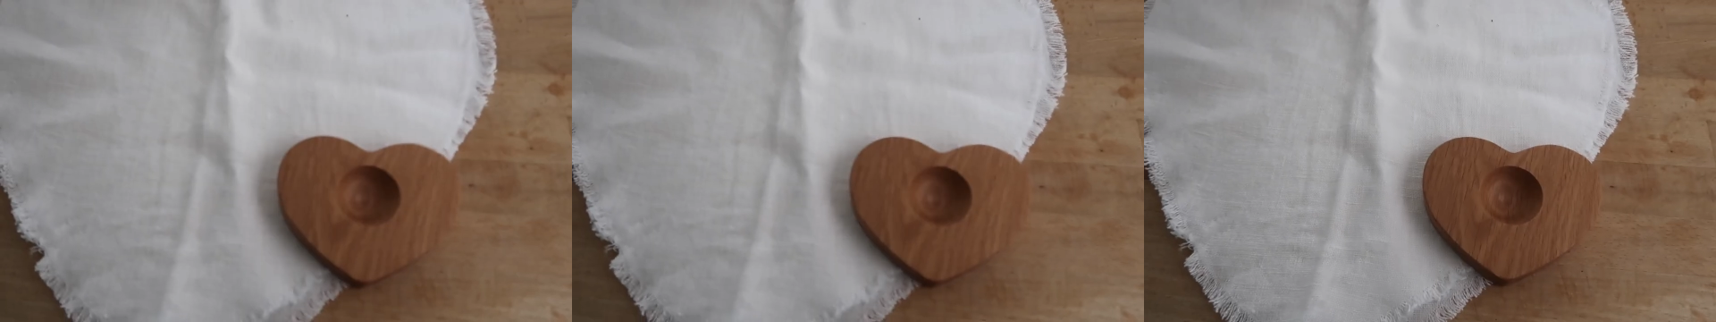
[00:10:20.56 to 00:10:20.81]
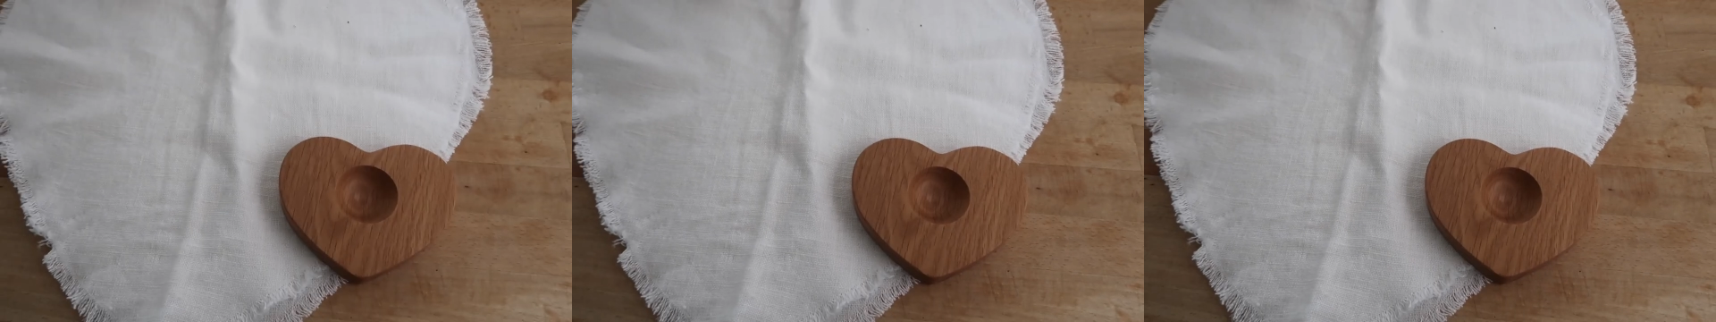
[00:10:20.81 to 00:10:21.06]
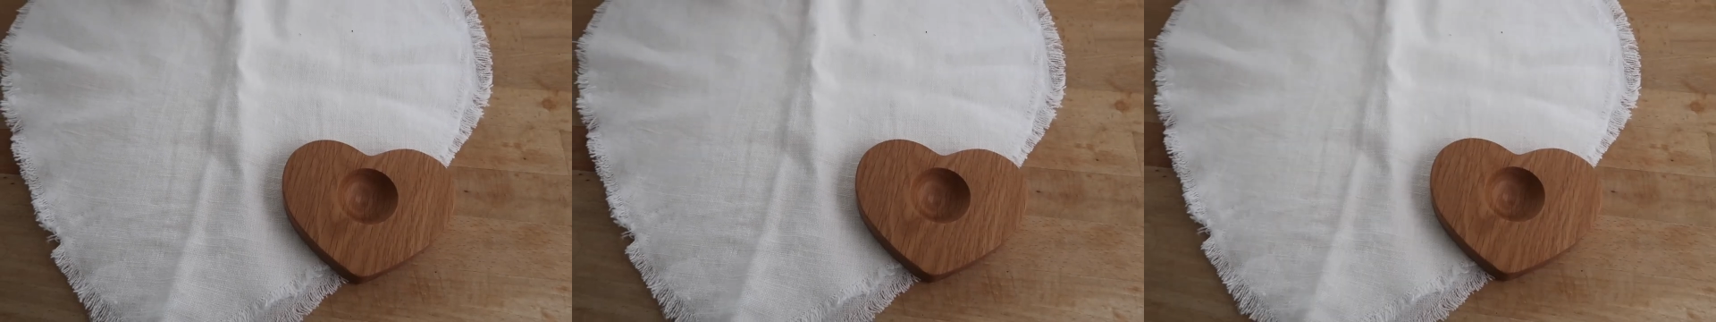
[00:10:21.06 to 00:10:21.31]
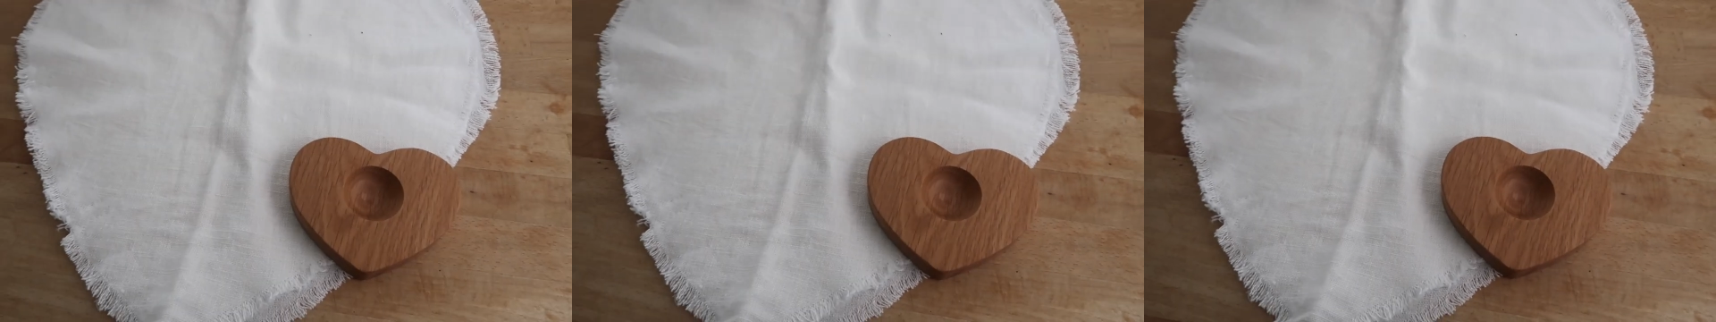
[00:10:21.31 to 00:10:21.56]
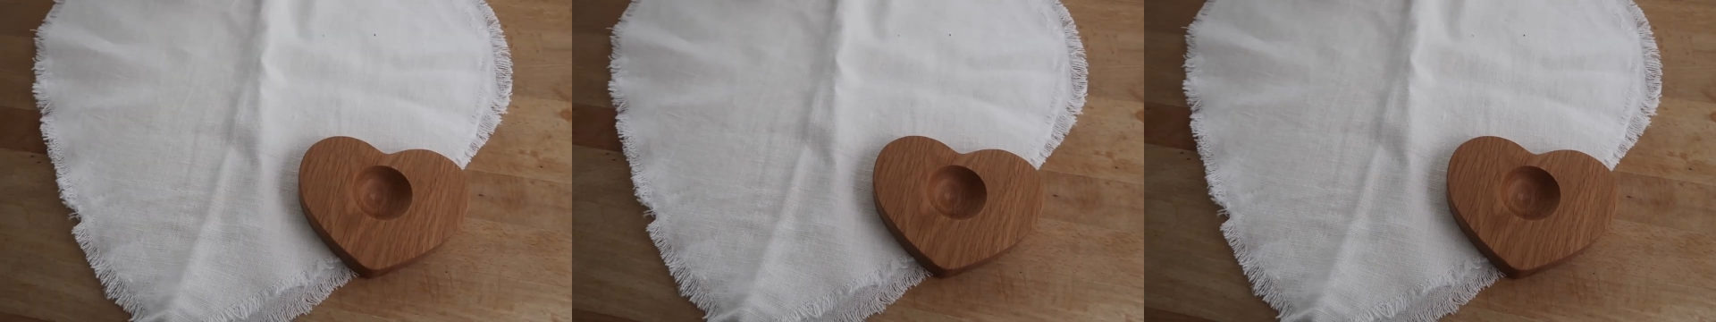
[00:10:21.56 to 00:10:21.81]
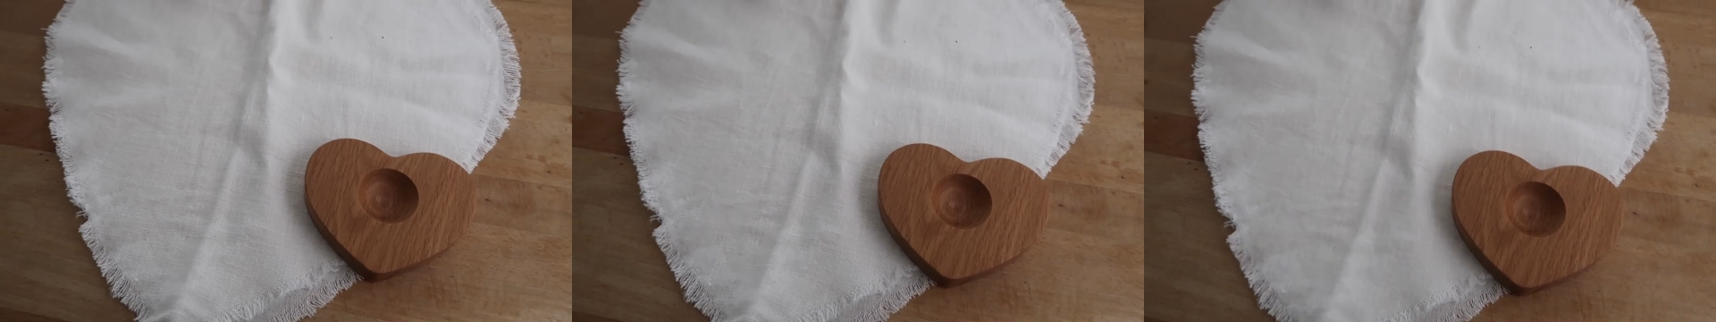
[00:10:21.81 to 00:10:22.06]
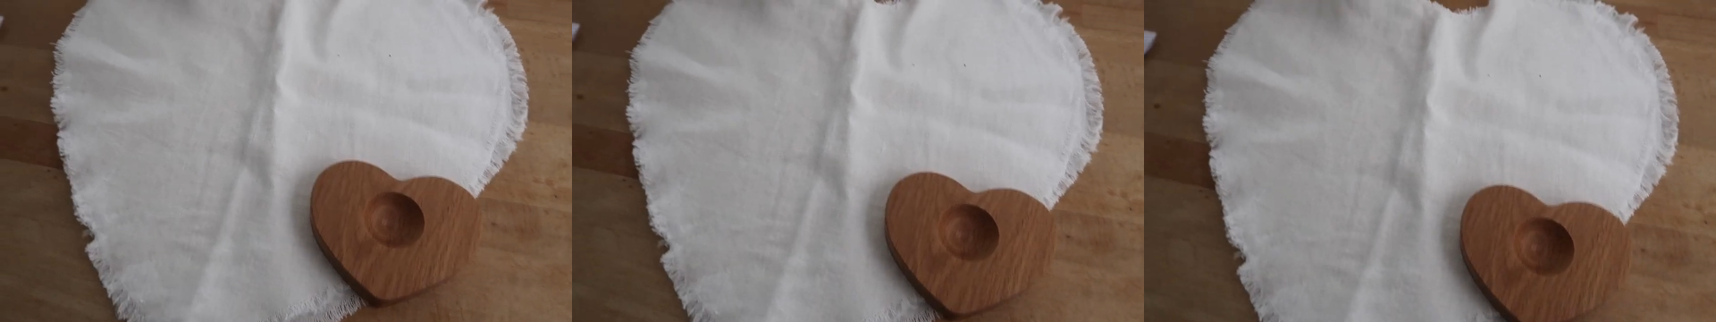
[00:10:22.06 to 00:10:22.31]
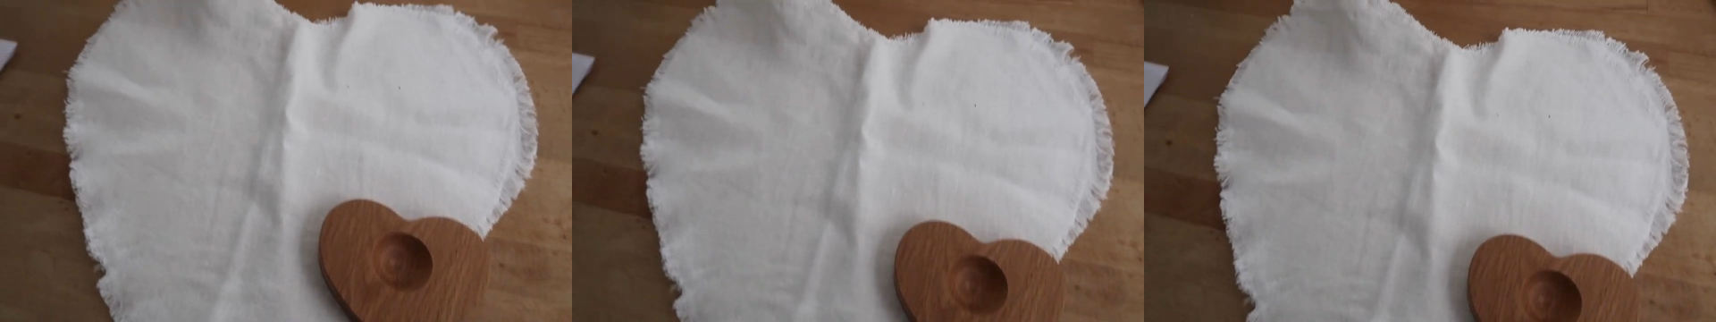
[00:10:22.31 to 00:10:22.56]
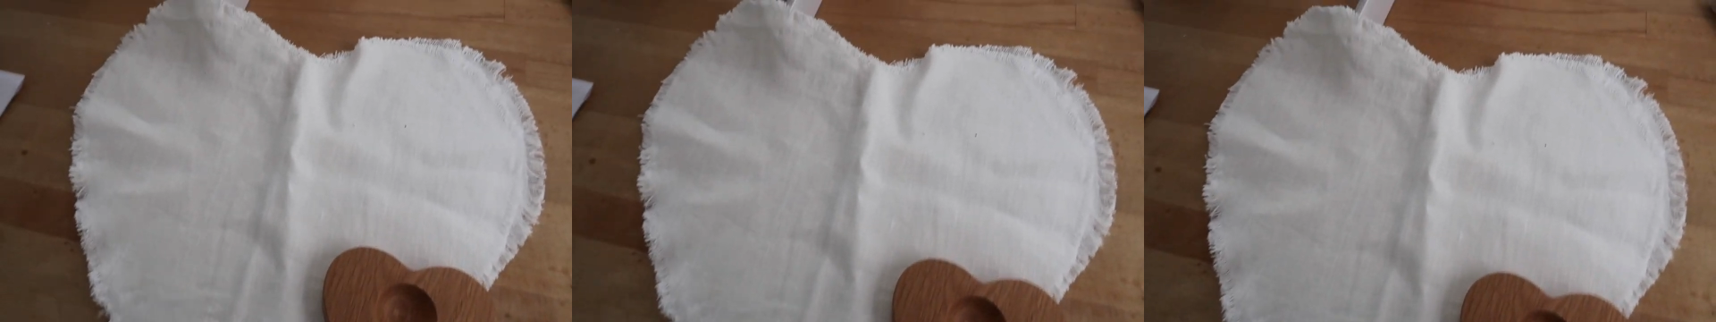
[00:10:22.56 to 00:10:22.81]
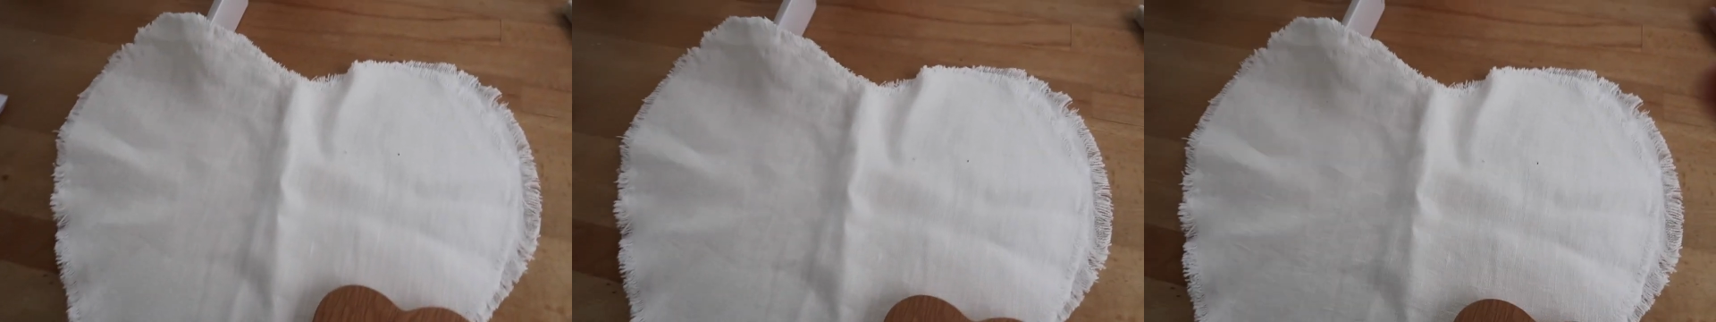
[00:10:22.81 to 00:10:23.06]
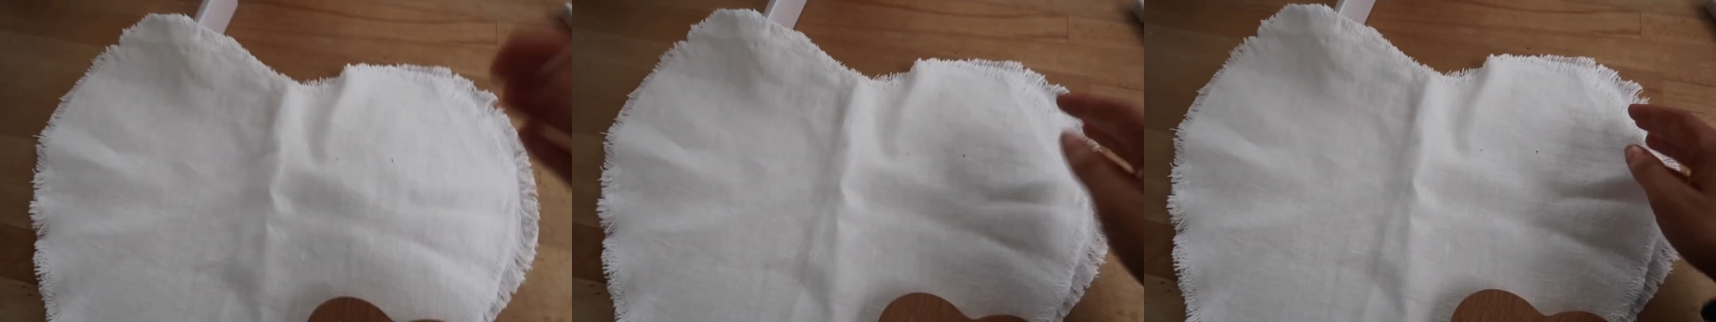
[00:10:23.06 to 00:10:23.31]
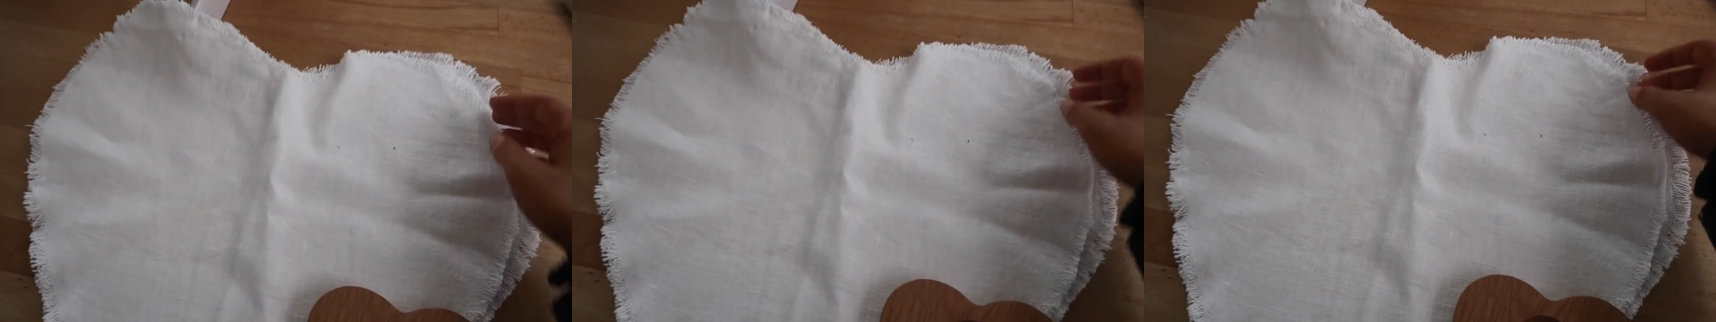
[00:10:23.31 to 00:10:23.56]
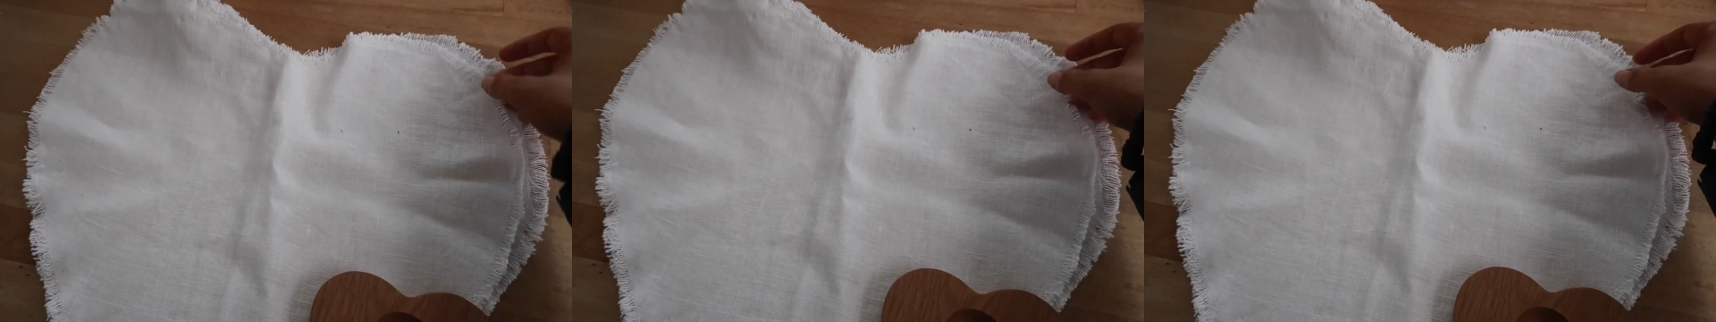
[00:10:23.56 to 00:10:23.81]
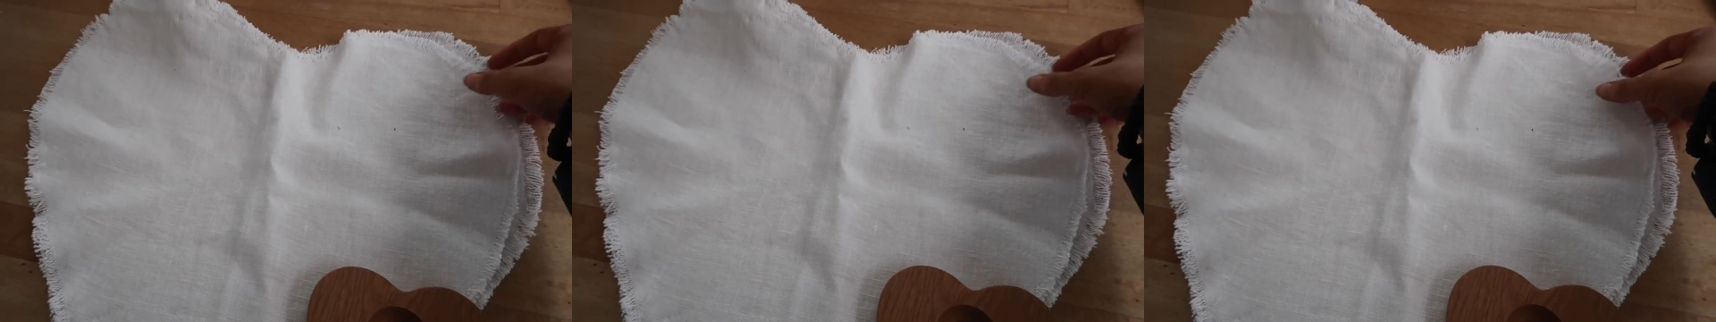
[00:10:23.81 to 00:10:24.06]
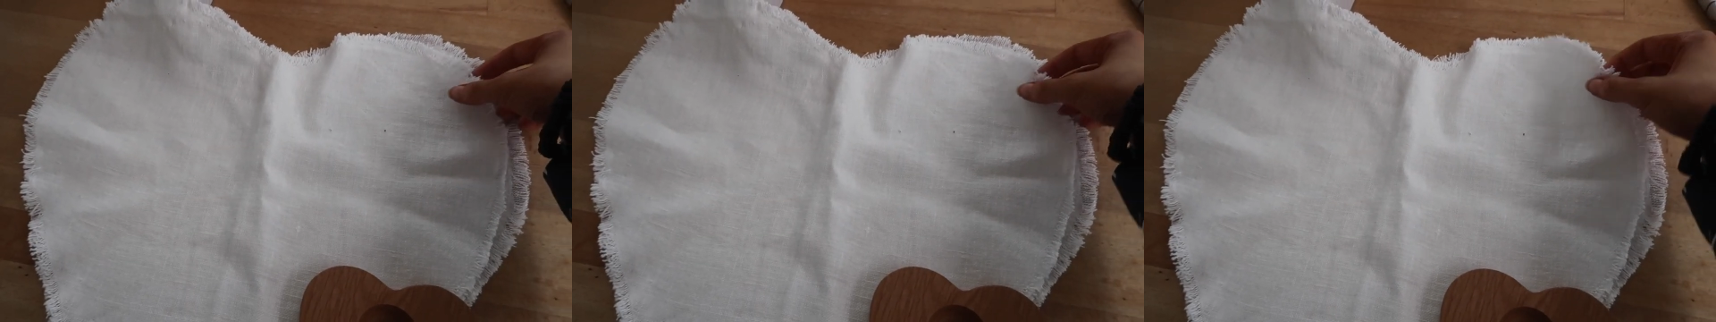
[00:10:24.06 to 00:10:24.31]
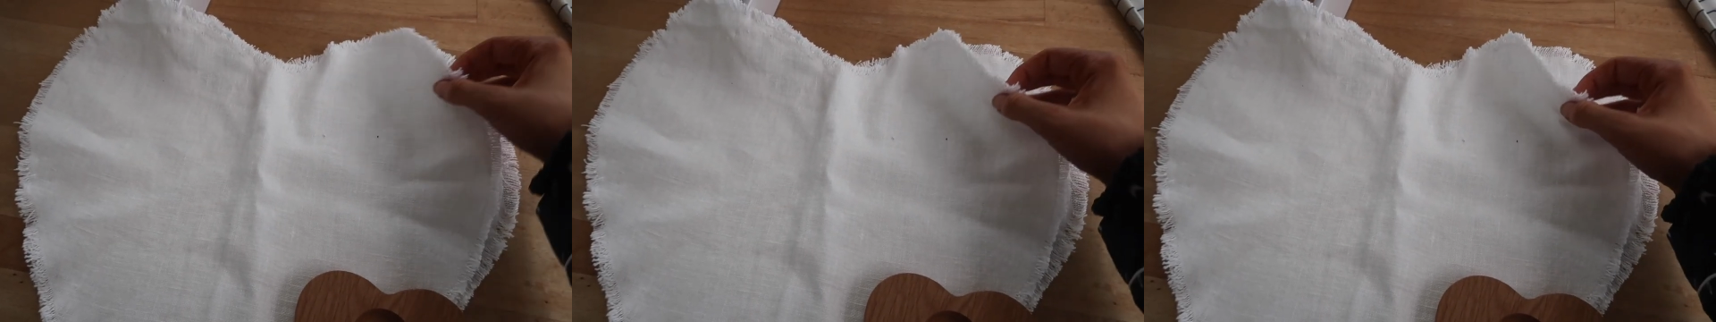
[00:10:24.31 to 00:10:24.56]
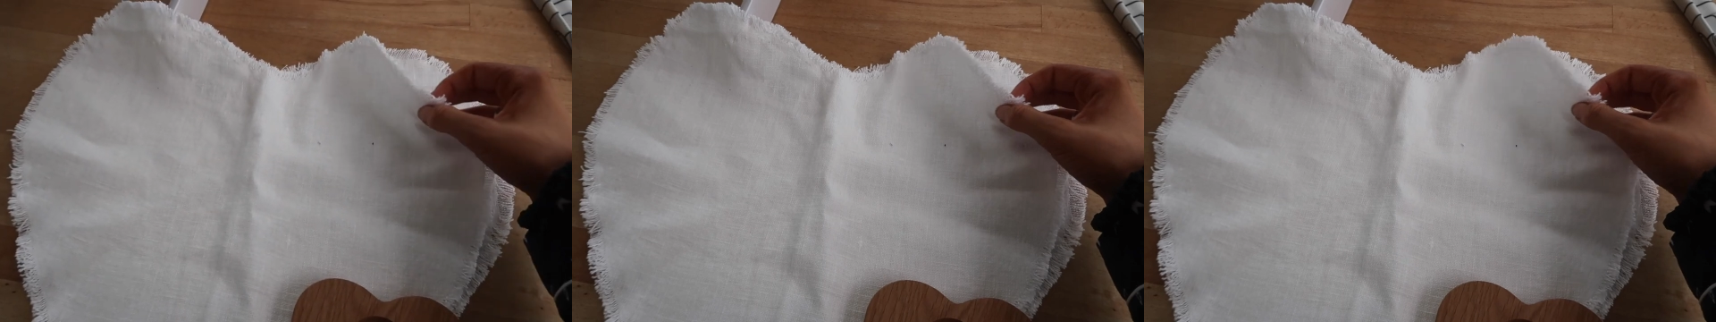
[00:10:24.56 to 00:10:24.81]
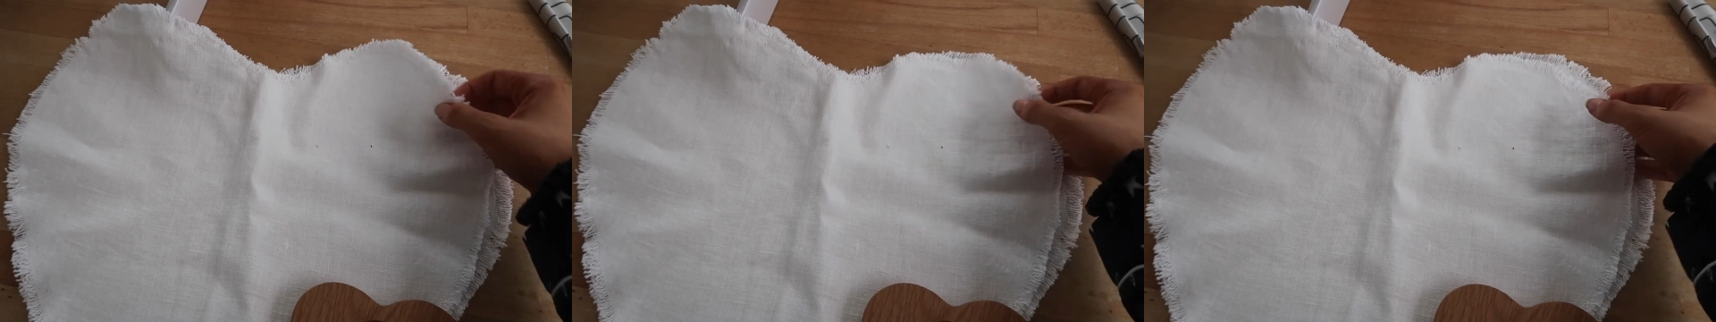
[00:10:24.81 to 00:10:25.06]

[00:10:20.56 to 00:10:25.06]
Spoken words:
(no speaker visible)